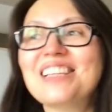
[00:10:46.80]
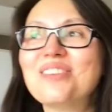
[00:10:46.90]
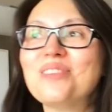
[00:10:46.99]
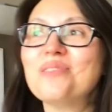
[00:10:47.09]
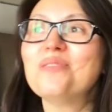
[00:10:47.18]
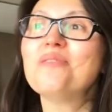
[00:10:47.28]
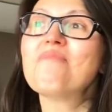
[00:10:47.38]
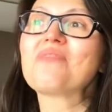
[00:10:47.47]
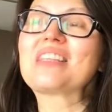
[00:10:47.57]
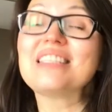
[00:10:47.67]
to
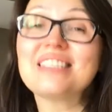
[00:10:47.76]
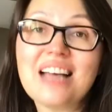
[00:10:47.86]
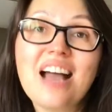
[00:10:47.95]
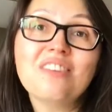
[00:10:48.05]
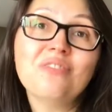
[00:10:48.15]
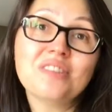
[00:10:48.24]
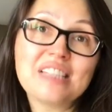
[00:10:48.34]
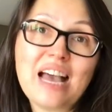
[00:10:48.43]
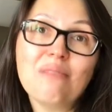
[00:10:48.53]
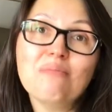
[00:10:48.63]
design for
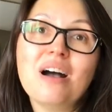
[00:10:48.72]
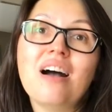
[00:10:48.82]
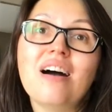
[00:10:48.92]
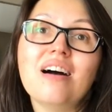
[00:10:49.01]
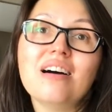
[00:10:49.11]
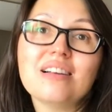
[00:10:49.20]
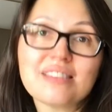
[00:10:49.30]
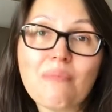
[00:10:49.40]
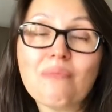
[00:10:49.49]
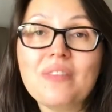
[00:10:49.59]
them uh,
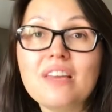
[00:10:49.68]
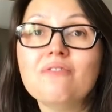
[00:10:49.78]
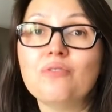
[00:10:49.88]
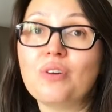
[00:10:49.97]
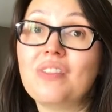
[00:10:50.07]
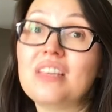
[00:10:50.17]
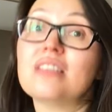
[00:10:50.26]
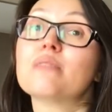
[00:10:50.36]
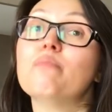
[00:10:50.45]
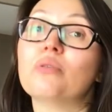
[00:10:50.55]
something for
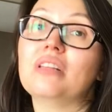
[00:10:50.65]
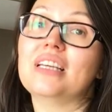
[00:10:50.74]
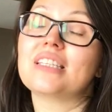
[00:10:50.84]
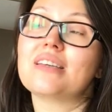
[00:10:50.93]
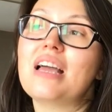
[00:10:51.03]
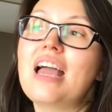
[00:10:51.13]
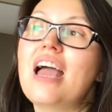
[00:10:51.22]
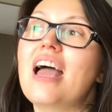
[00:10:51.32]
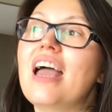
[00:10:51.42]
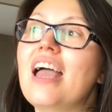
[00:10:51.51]
this booklet
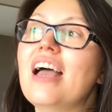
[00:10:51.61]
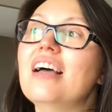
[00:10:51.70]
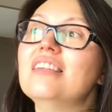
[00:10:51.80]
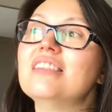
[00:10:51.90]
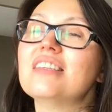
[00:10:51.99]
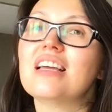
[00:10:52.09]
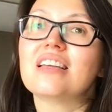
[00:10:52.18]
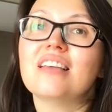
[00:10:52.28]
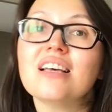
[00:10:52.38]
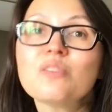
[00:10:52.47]
and
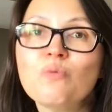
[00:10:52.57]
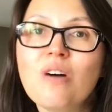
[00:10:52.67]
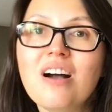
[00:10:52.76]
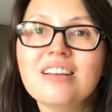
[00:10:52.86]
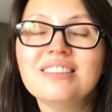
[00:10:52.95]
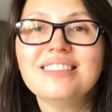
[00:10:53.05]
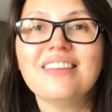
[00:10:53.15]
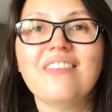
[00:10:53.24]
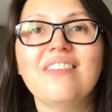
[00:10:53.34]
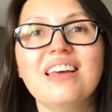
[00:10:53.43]
guess what
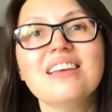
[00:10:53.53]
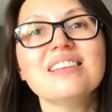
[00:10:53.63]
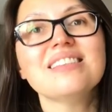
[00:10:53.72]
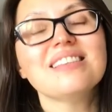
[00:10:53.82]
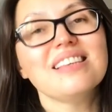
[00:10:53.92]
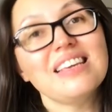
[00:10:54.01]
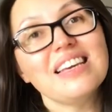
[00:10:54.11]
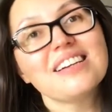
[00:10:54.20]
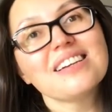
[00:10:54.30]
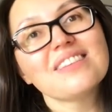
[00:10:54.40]
this
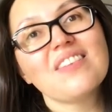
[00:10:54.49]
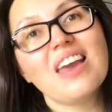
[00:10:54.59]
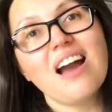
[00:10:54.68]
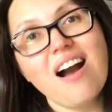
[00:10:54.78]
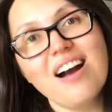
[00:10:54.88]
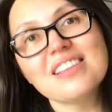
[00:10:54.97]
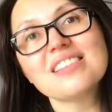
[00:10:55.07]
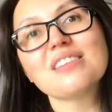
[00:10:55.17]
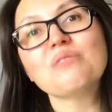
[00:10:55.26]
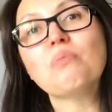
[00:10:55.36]
year they
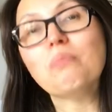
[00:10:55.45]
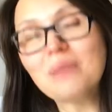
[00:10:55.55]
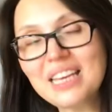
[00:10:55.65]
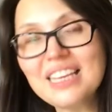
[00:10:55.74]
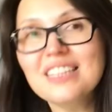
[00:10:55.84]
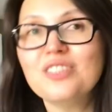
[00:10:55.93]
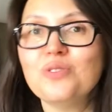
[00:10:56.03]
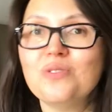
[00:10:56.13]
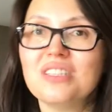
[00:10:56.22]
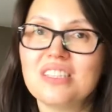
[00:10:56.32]
asked me
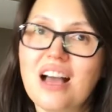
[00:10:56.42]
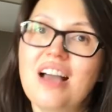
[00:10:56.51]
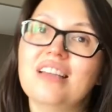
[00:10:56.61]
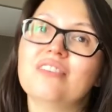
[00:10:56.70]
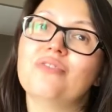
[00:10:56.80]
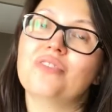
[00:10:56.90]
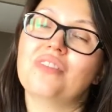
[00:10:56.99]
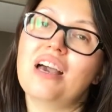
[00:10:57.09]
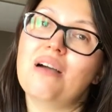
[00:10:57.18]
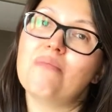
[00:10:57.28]
to design for
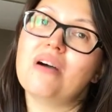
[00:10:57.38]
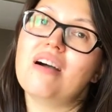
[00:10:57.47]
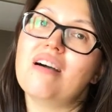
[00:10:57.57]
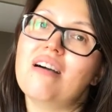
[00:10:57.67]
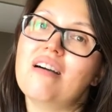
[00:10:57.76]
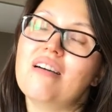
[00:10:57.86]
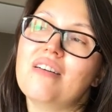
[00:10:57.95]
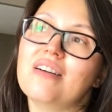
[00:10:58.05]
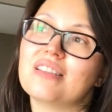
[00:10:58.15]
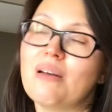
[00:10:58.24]
them
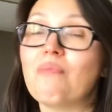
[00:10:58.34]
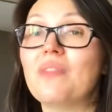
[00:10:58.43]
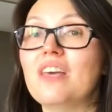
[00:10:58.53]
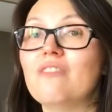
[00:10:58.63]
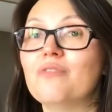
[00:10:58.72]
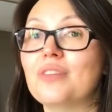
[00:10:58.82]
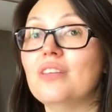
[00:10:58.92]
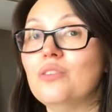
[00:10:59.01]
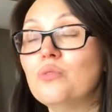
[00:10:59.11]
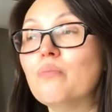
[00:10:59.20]
uh, something for the
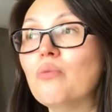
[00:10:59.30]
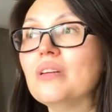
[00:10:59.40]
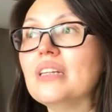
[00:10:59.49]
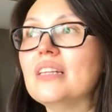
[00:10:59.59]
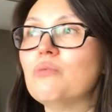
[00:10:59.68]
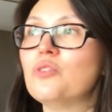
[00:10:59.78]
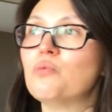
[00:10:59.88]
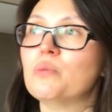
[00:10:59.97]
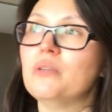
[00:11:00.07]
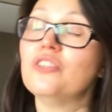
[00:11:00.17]
new booklet
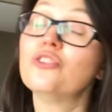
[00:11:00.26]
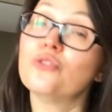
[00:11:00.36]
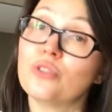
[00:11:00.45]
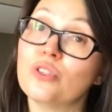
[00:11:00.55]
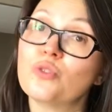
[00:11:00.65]
which will be issued in